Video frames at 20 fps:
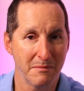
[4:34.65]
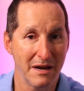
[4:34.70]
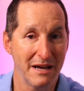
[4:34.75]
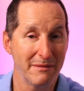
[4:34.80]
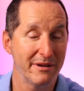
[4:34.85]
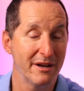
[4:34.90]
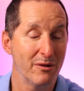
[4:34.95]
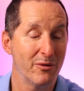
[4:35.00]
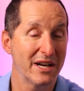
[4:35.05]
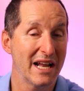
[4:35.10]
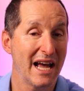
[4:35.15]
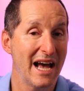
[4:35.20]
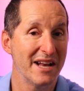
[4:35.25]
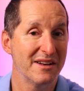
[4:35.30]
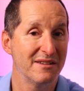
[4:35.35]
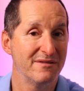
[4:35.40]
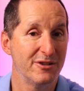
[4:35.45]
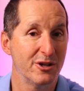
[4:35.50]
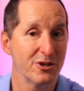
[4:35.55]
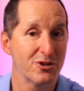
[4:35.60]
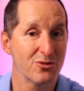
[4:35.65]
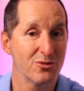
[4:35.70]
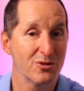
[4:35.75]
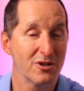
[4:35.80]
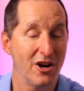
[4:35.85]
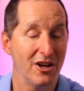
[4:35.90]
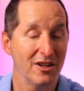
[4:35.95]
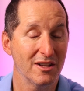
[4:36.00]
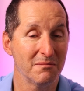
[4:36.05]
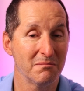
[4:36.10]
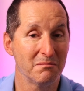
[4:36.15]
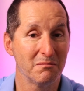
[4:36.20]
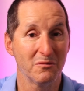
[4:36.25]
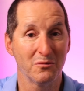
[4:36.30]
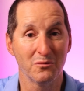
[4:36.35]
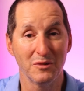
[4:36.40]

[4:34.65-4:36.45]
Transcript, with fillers: Maybe I want to add a virtual column.